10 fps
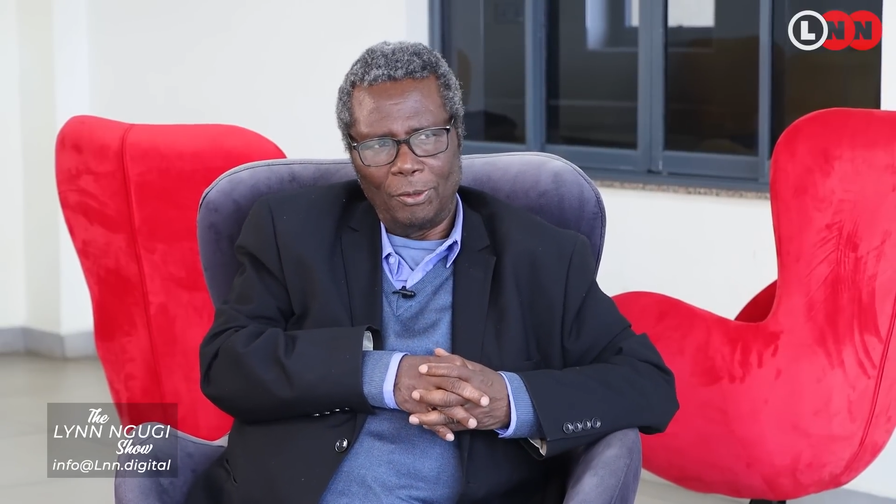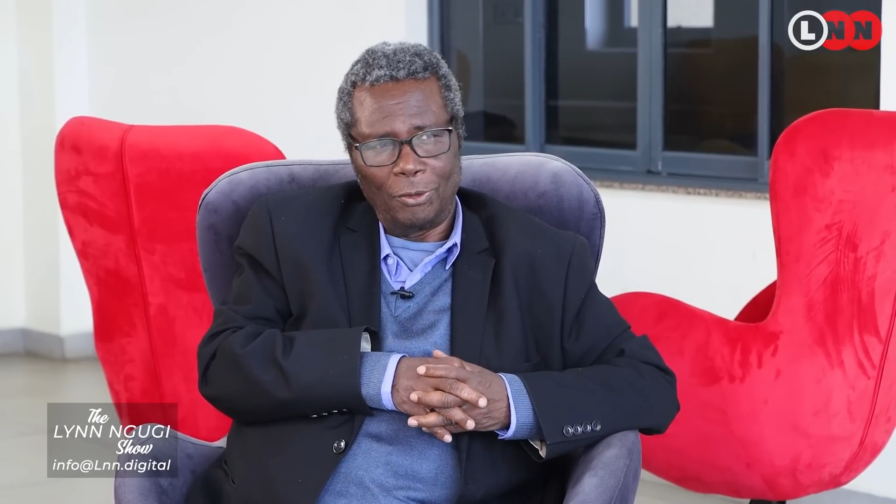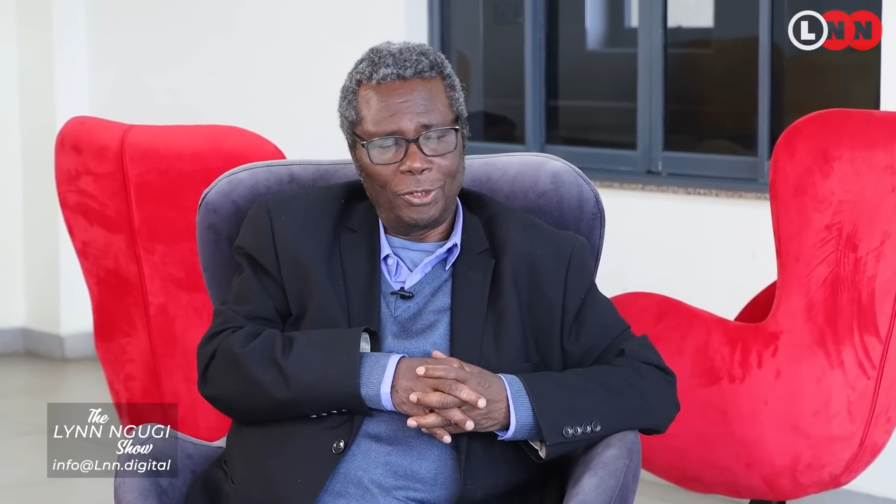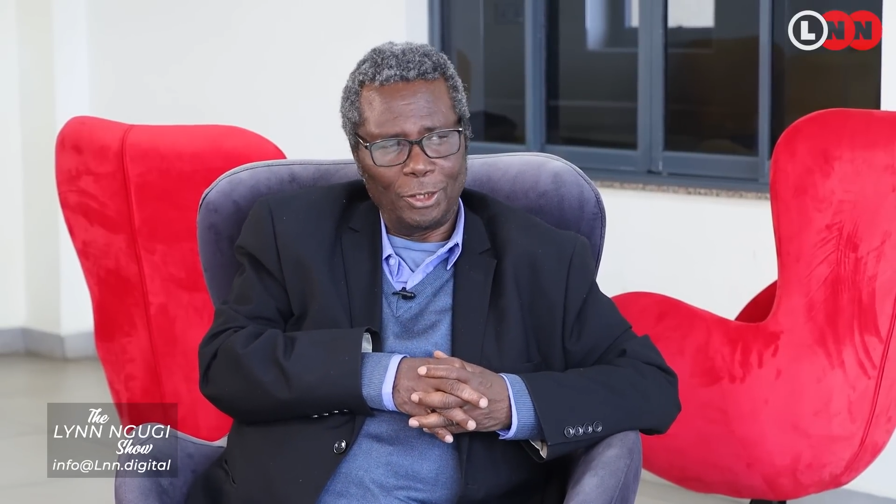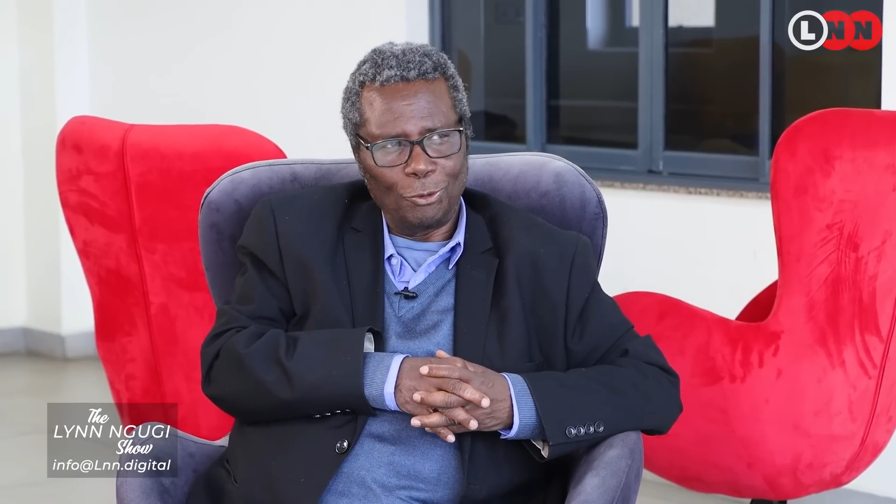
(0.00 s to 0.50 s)

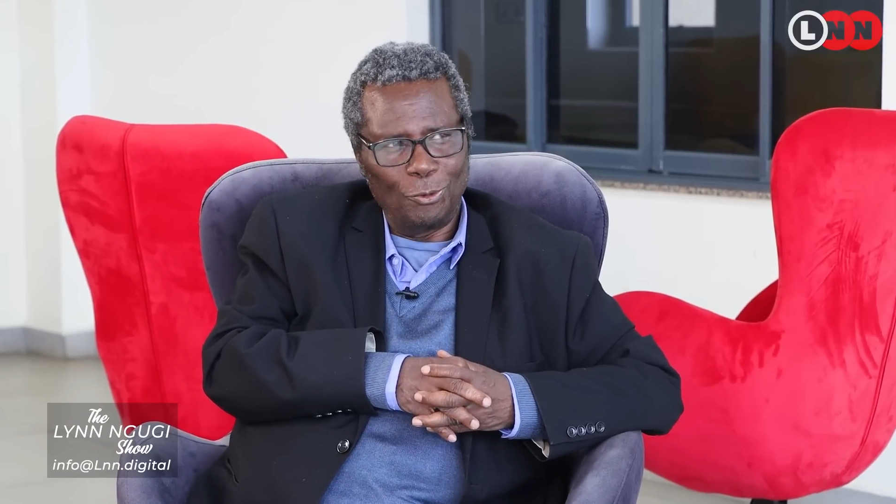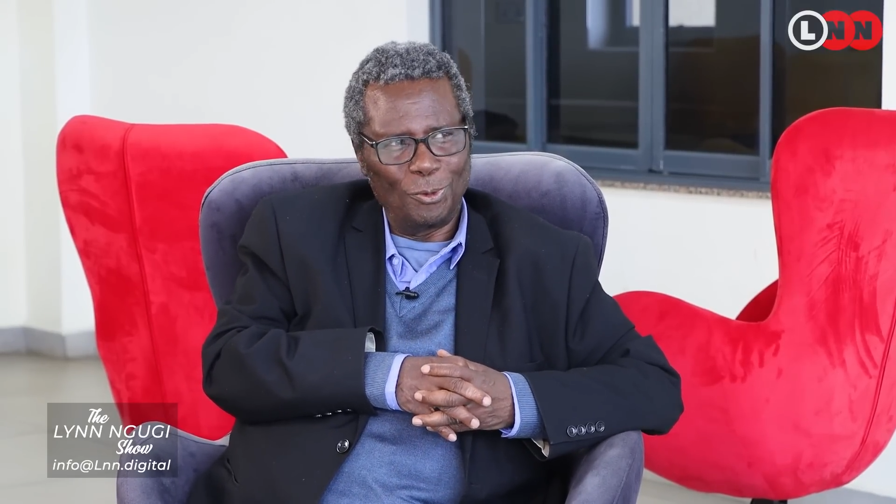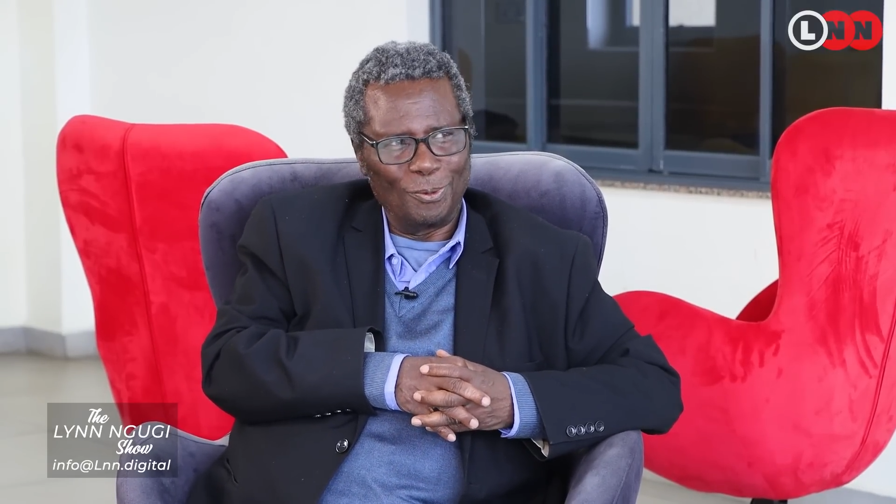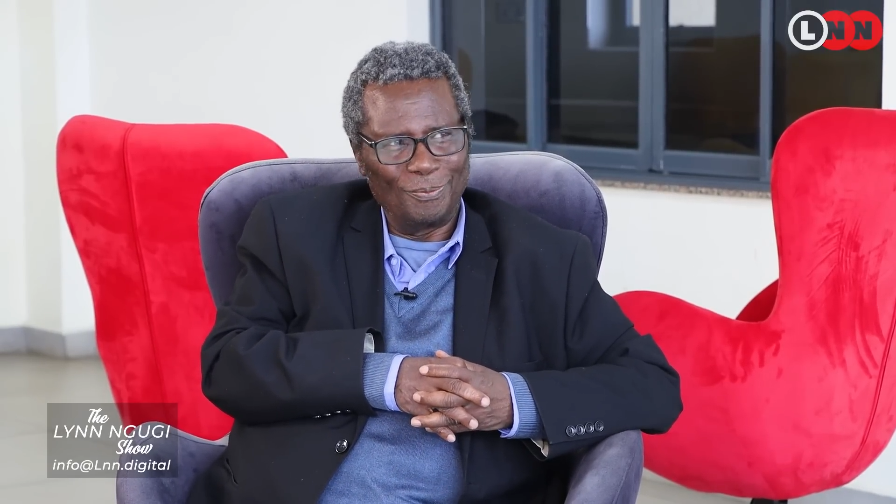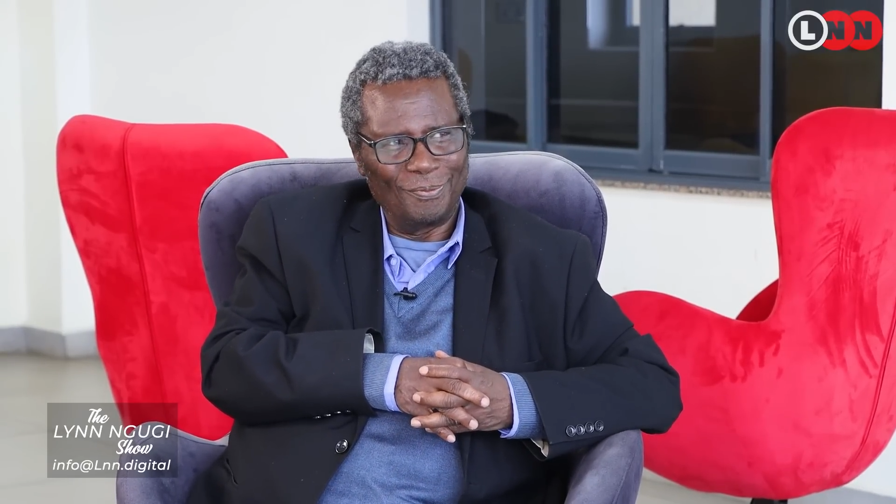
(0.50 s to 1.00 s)
Not Yet
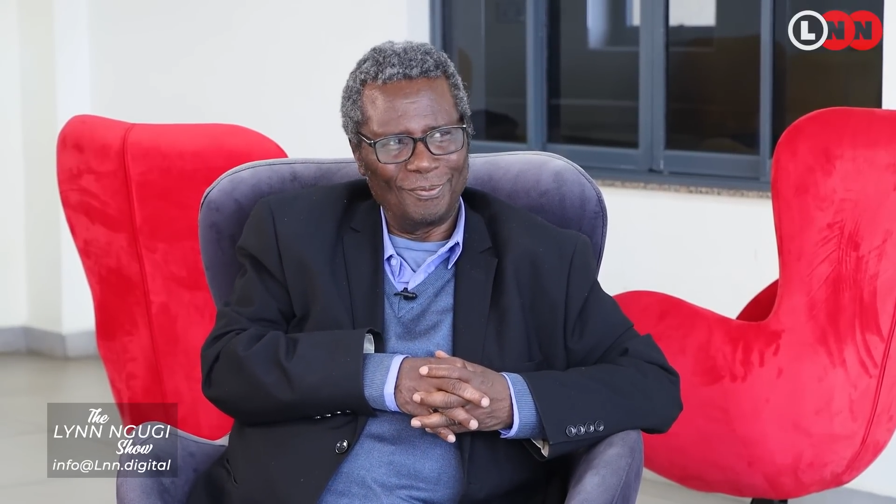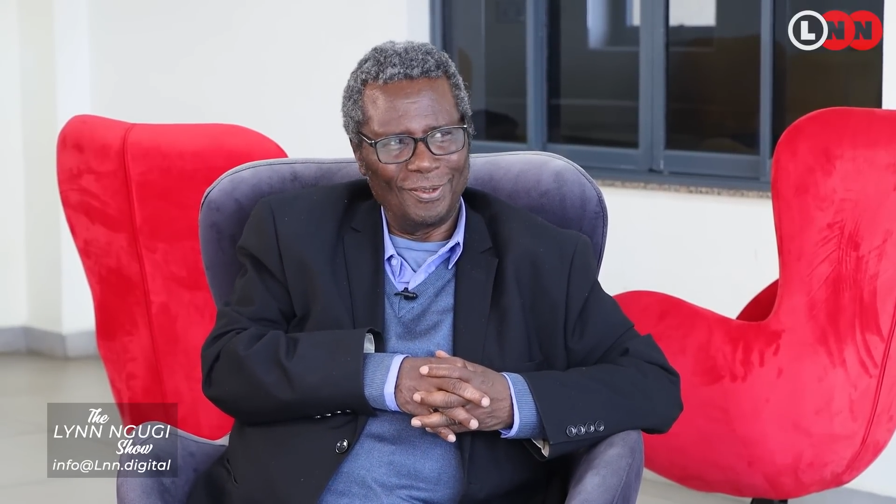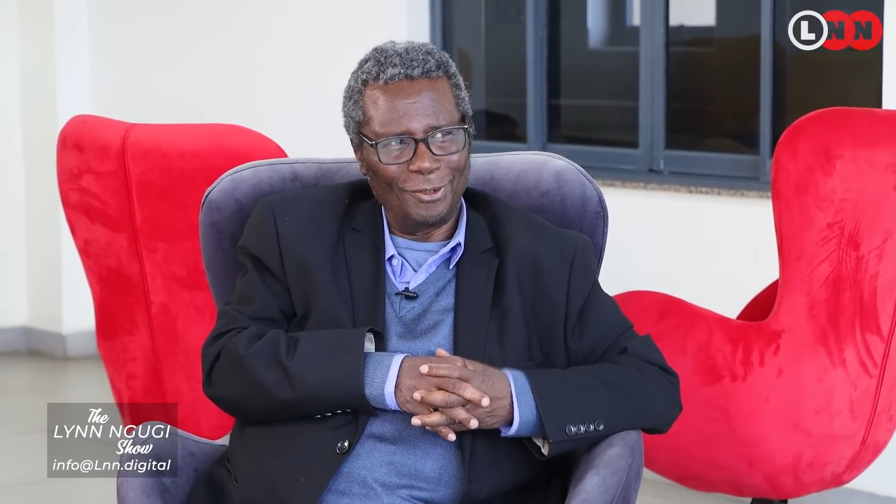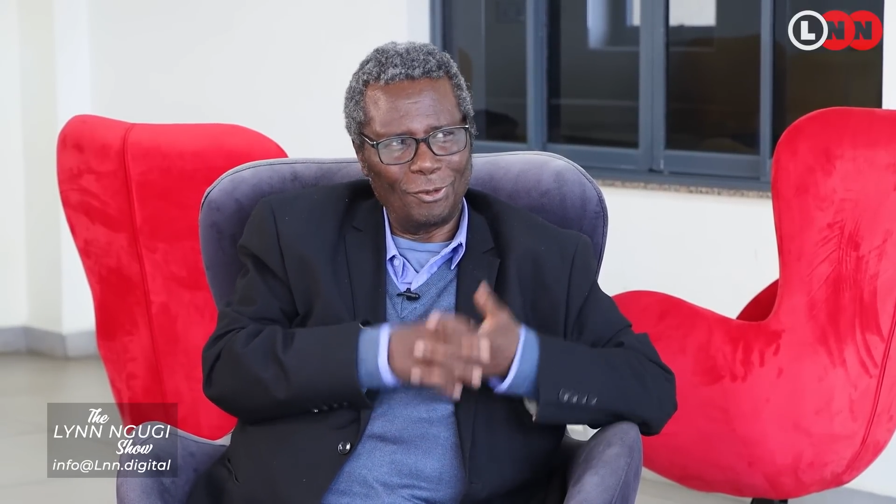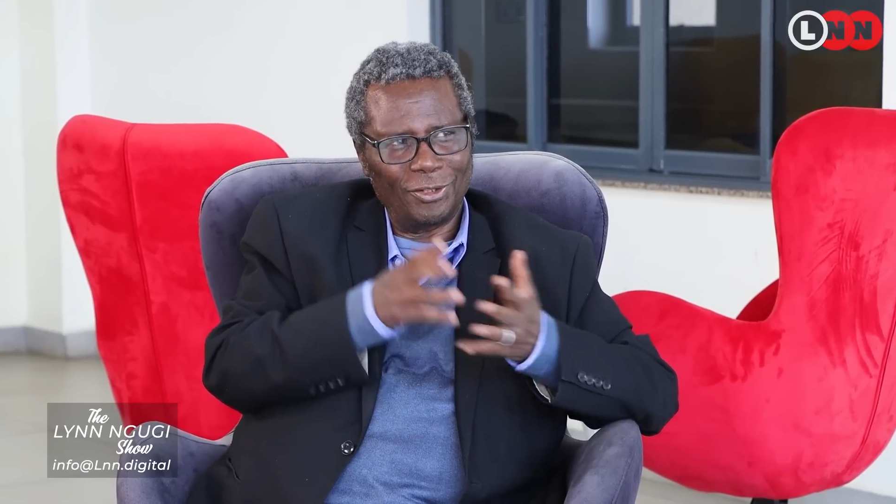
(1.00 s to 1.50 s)
Uhuru,
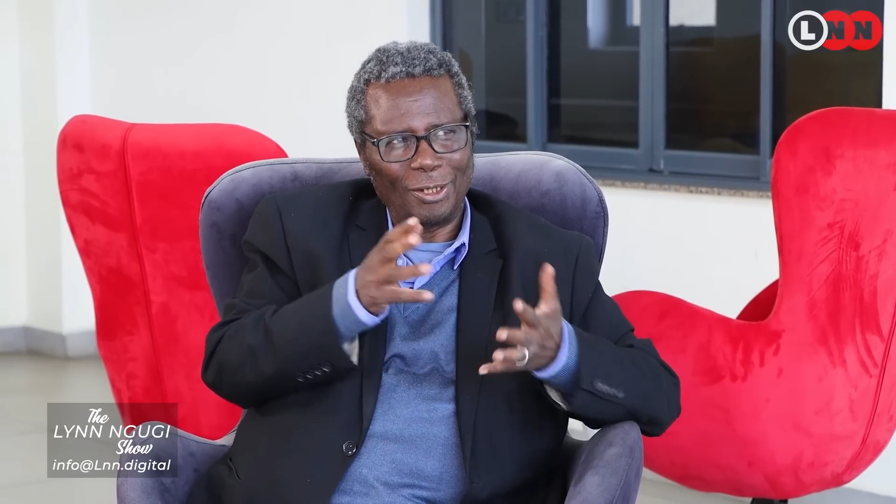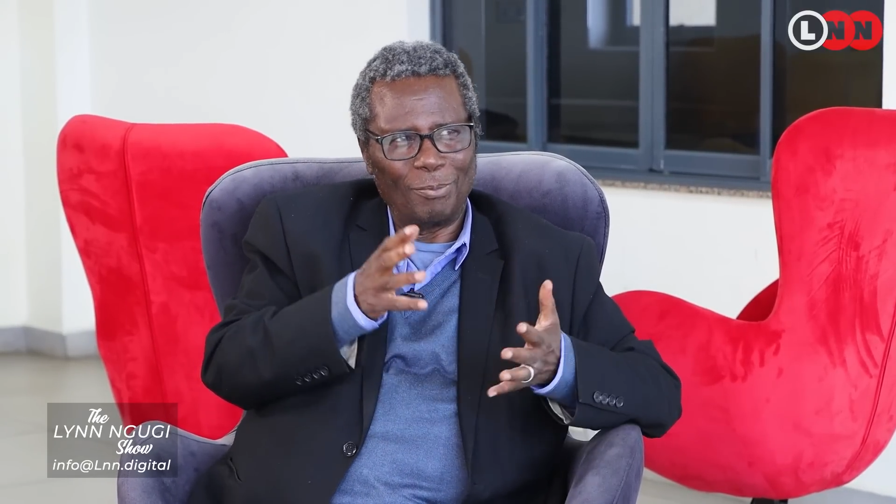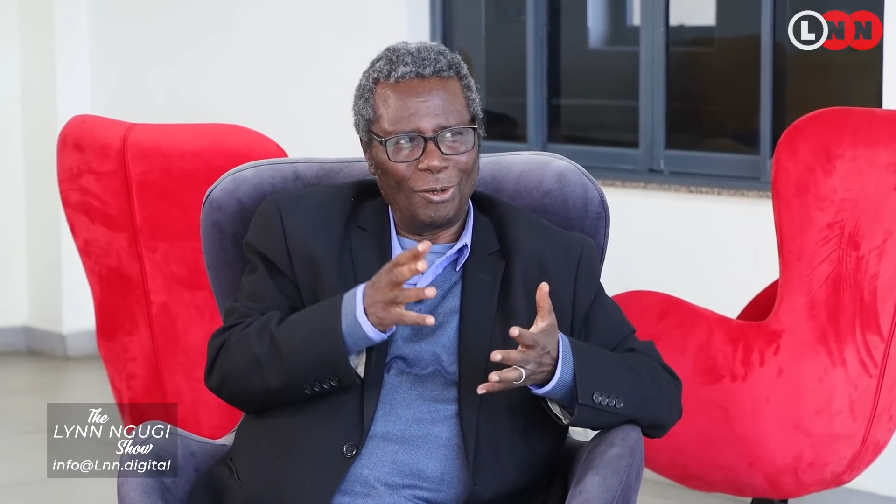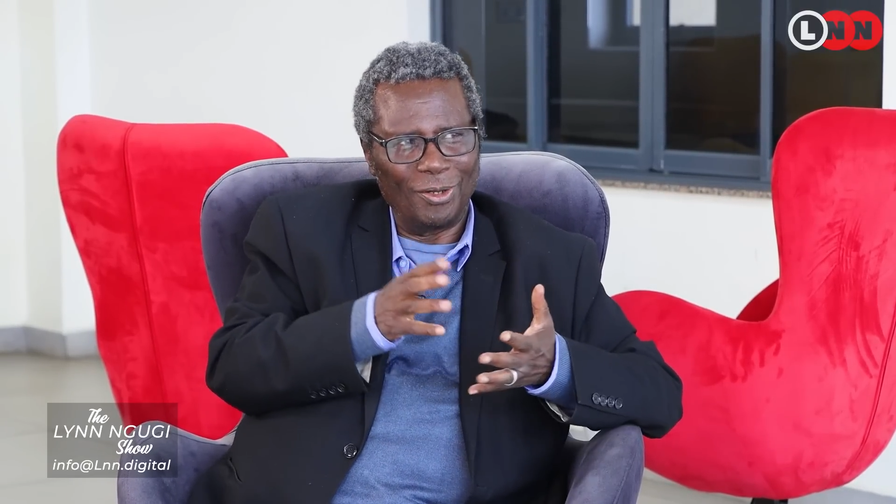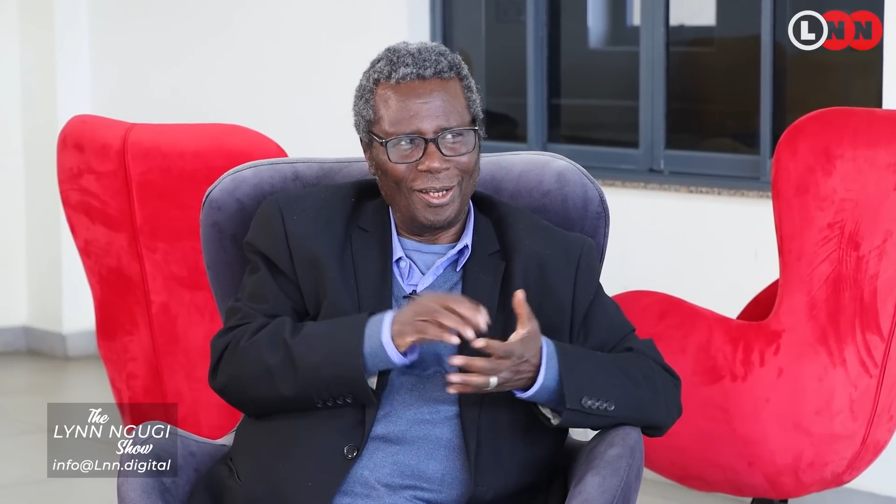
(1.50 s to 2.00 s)
he talks
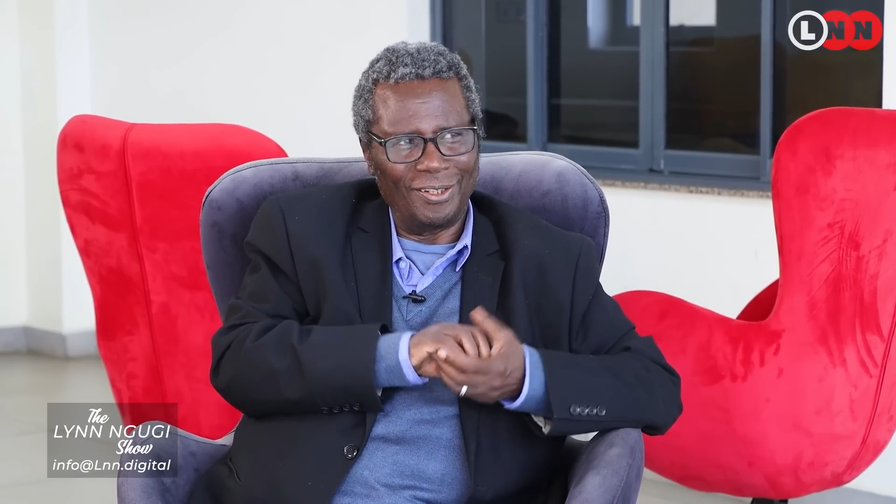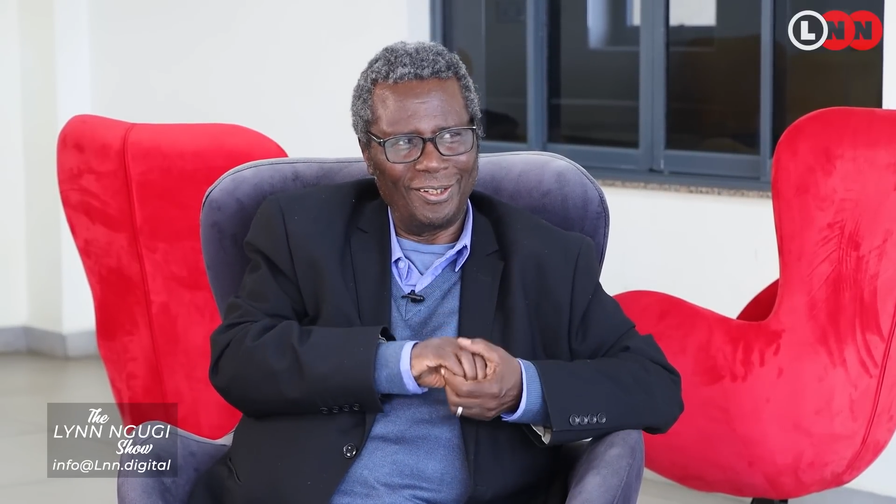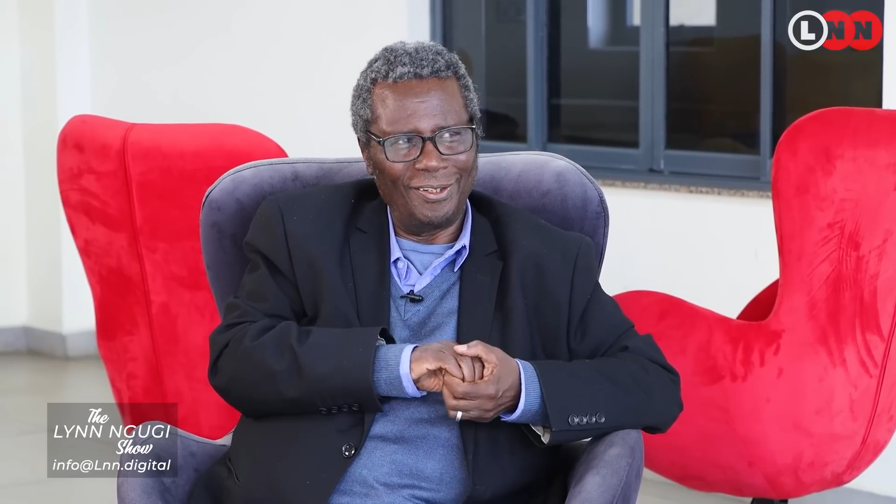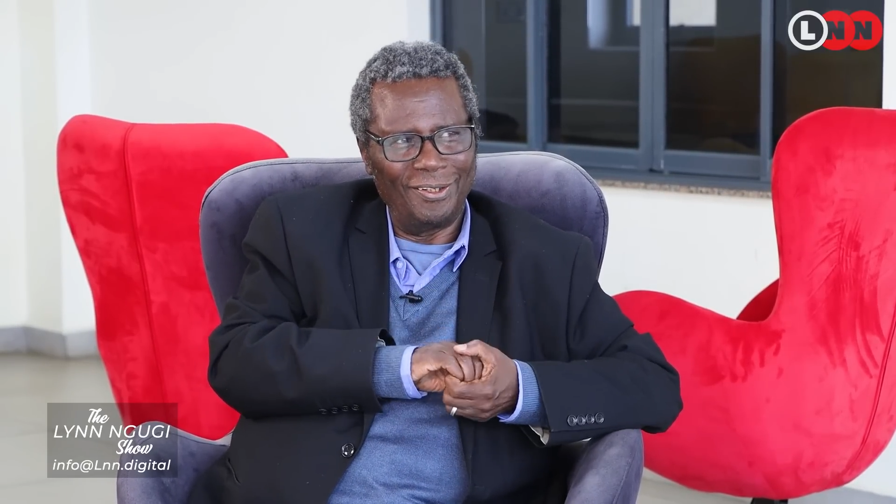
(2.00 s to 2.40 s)
about that.